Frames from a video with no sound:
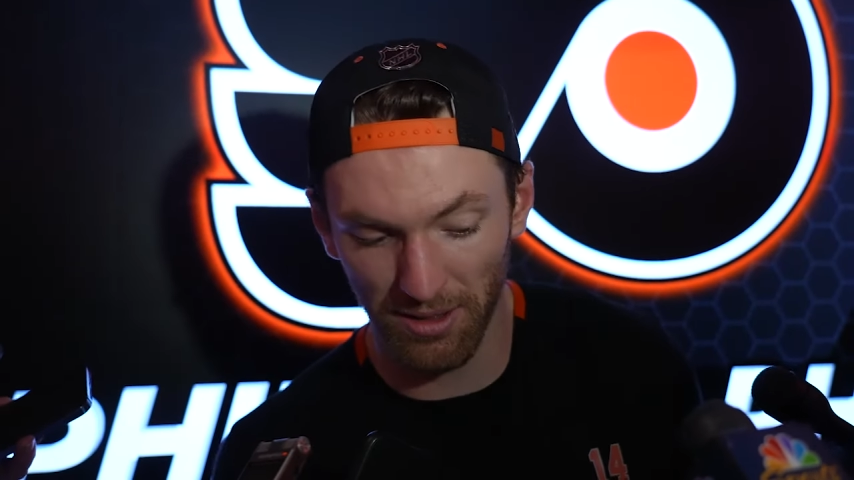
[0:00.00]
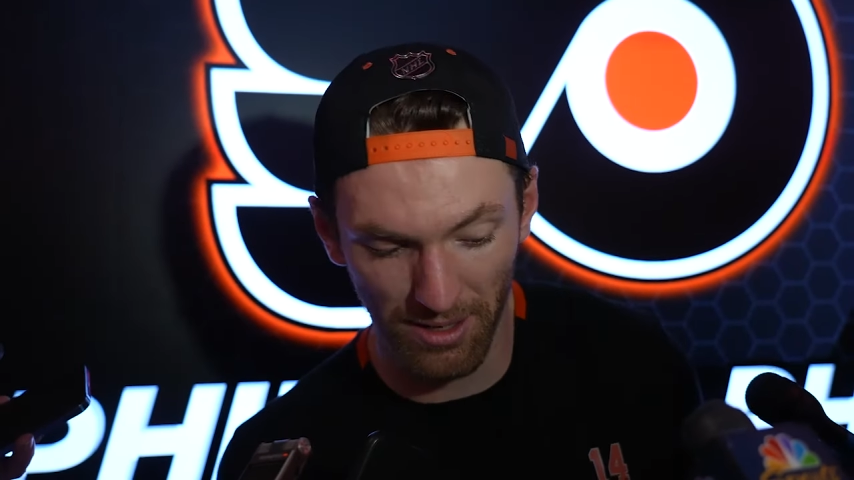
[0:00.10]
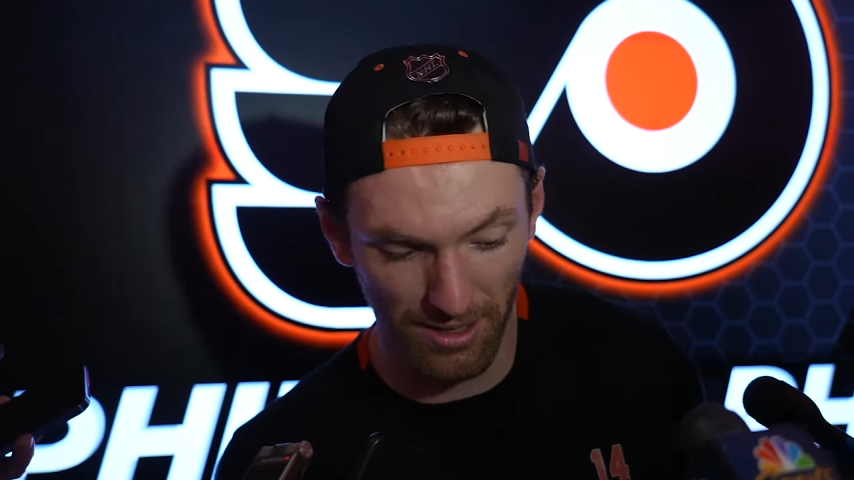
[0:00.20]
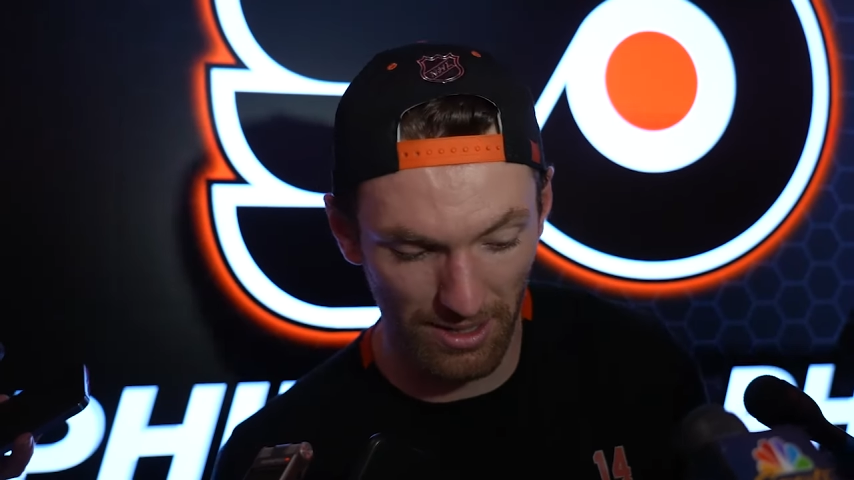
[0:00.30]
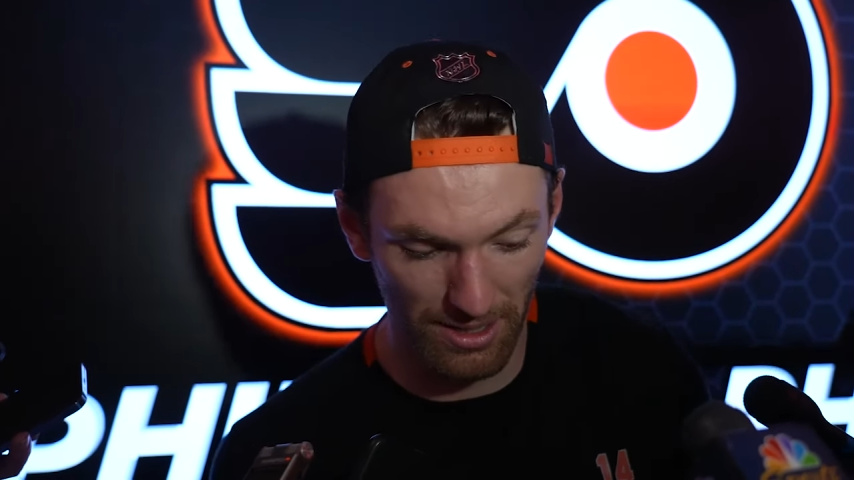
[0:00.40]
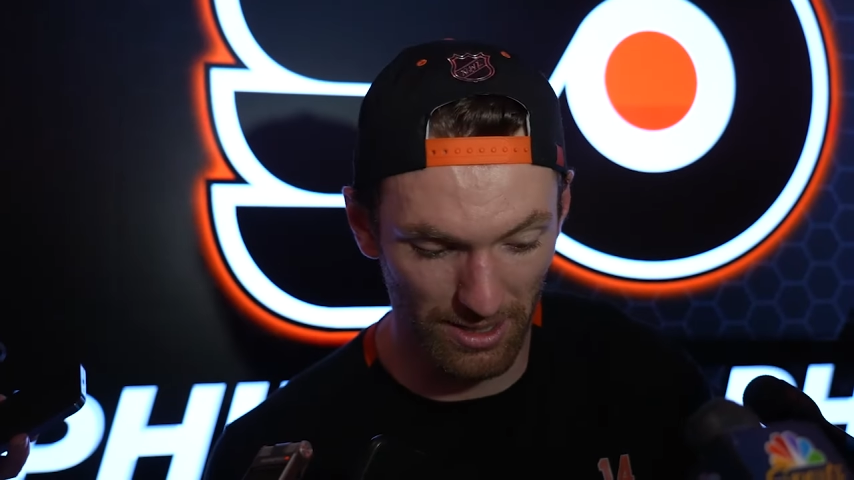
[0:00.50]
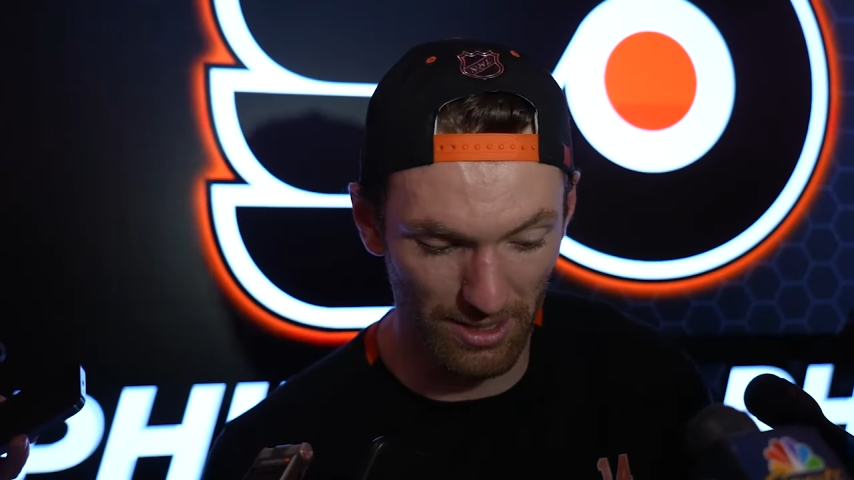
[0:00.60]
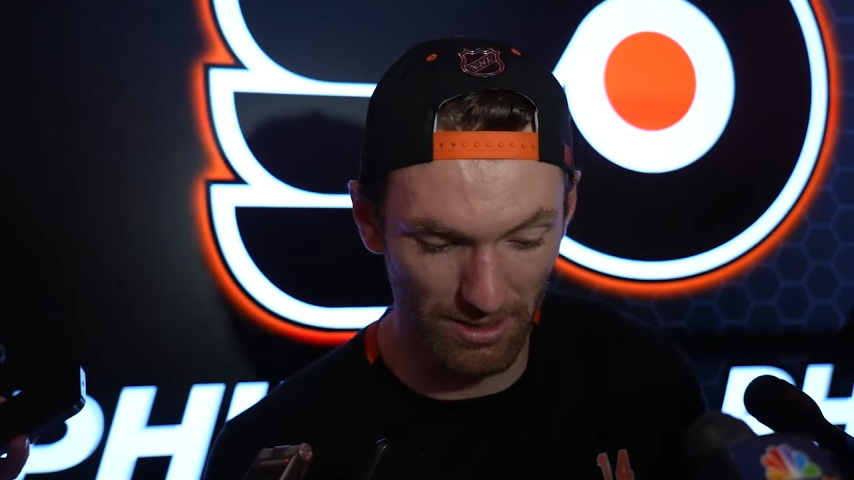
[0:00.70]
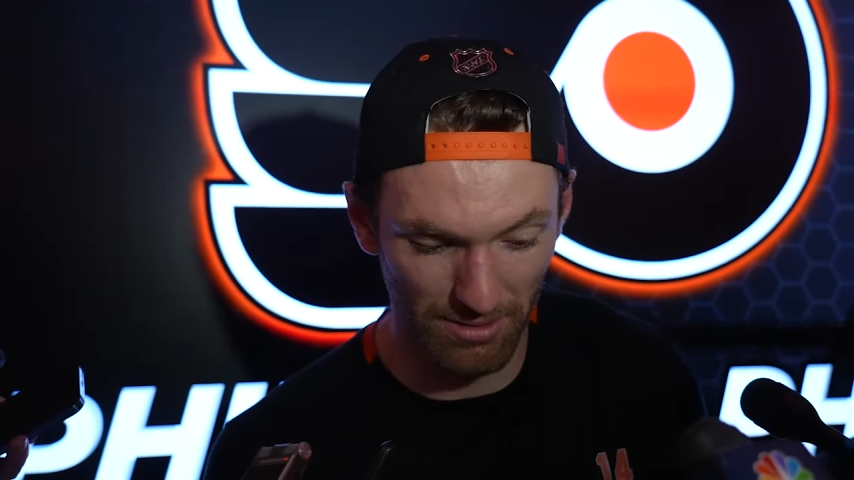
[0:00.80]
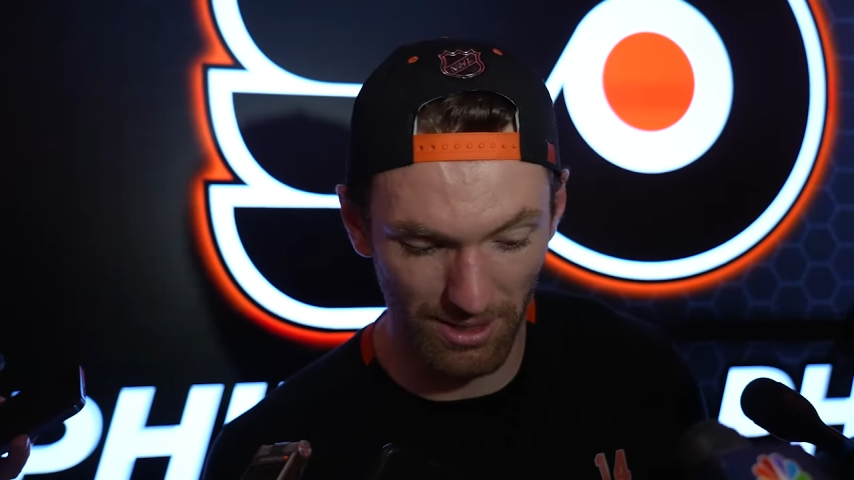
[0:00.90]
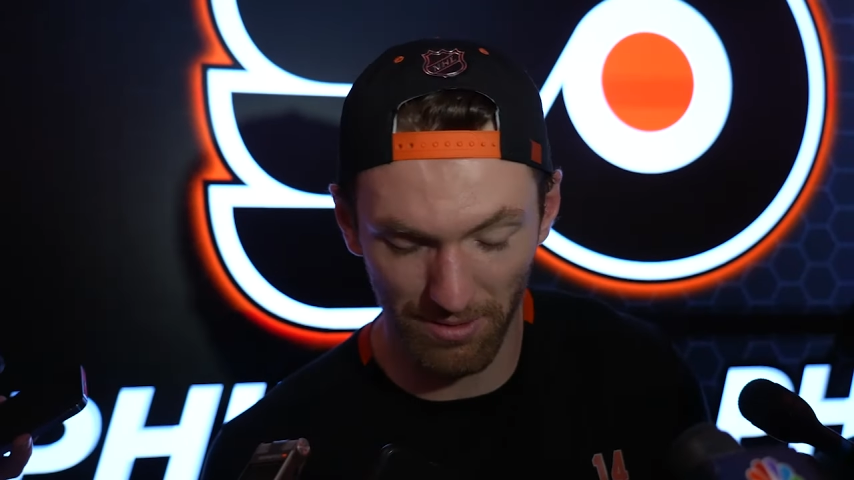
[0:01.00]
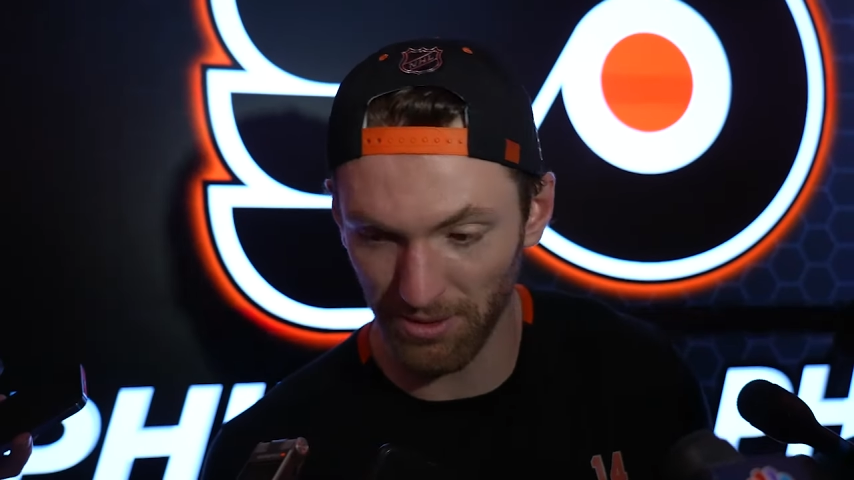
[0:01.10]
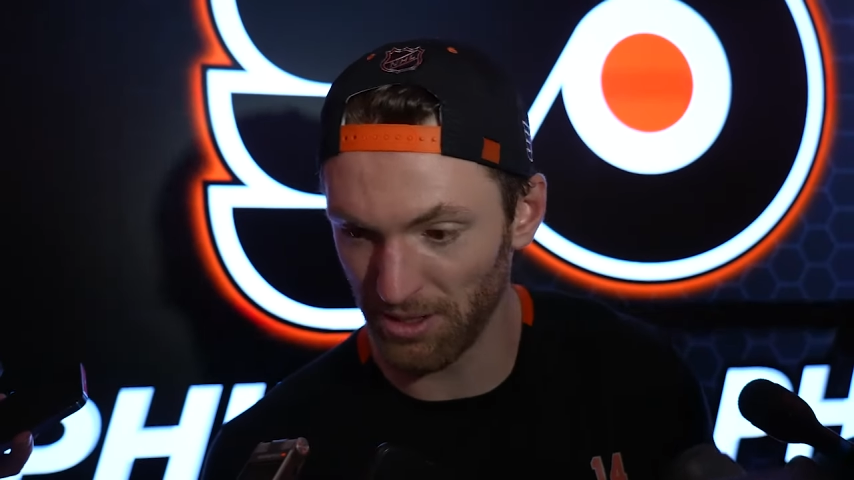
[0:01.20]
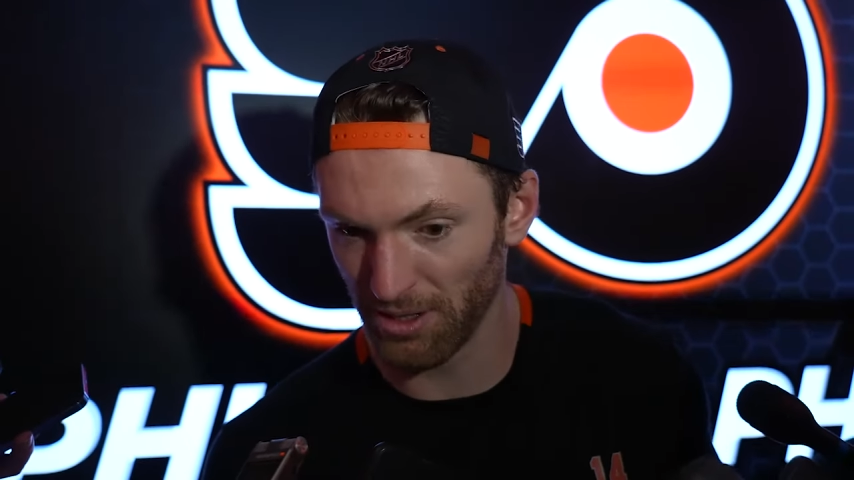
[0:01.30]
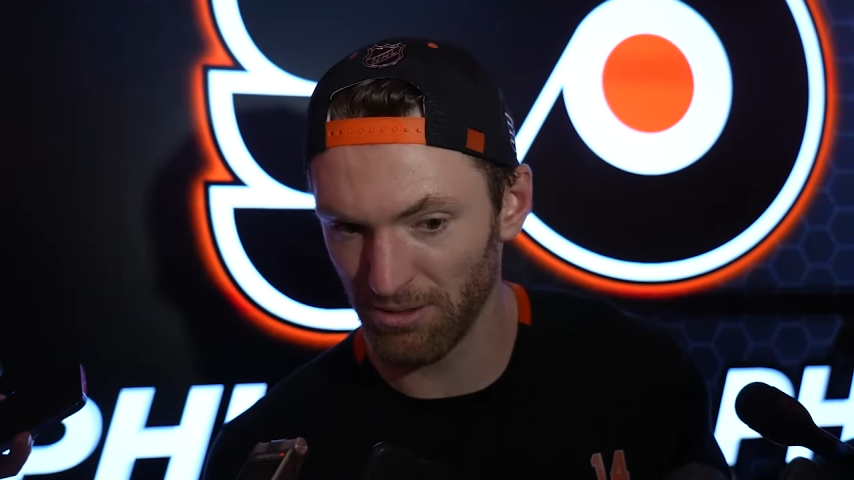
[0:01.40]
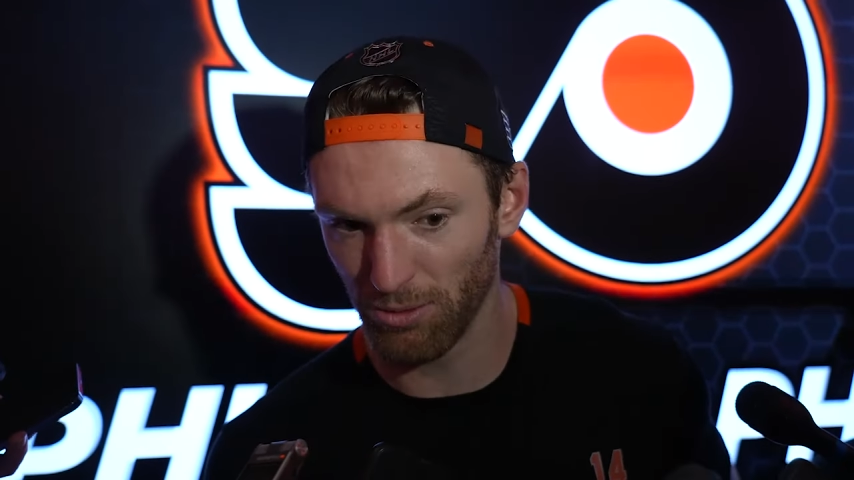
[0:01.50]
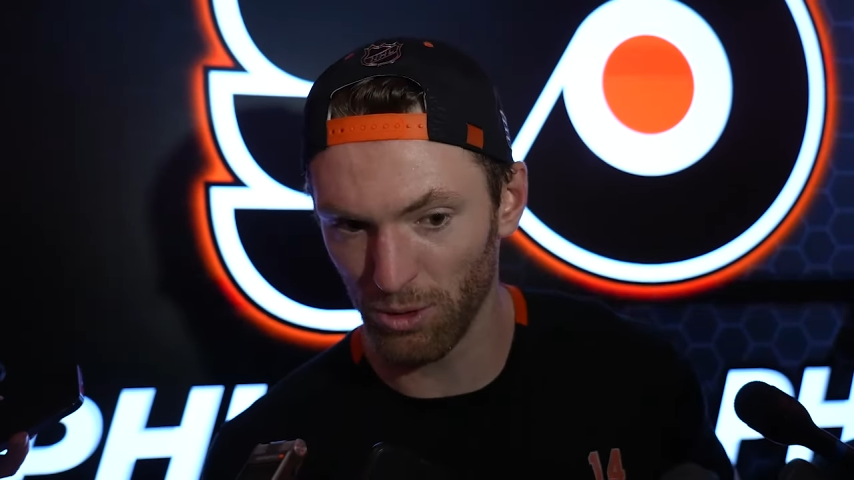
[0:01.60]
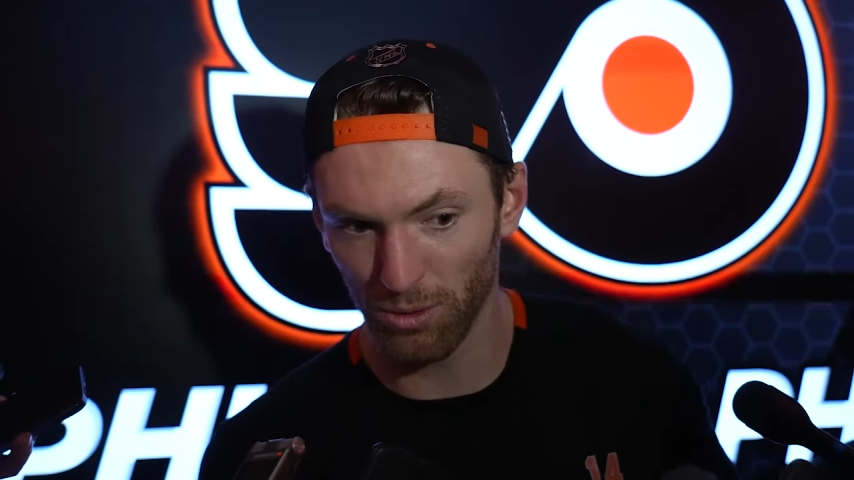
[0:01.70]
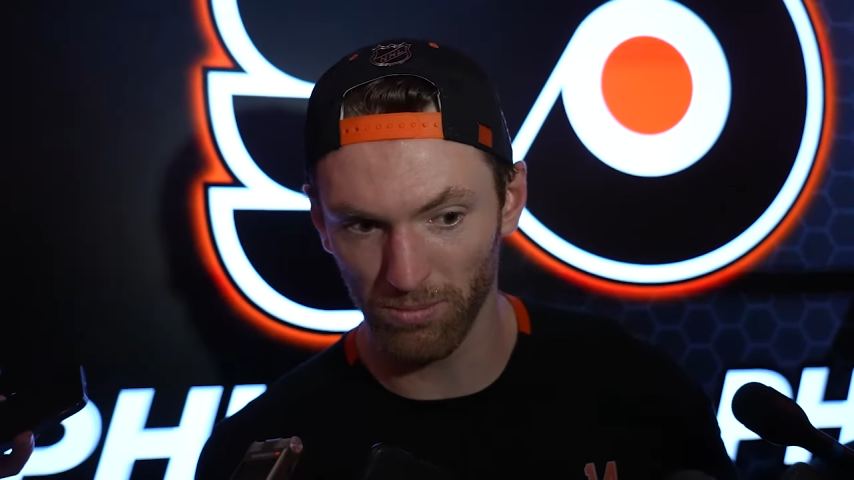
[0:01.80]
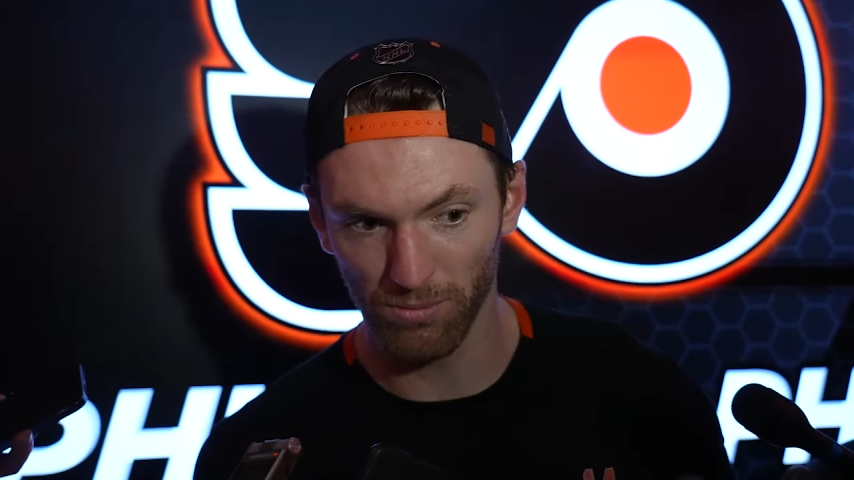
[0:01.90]
I think even like
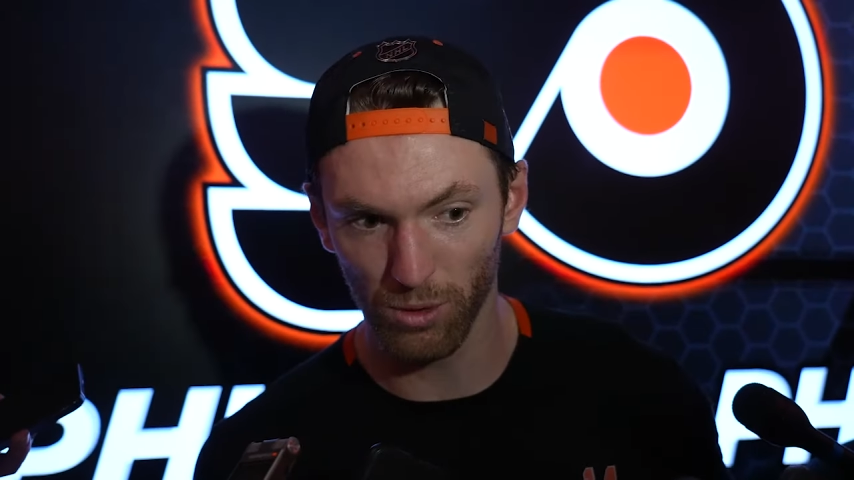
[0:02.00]
low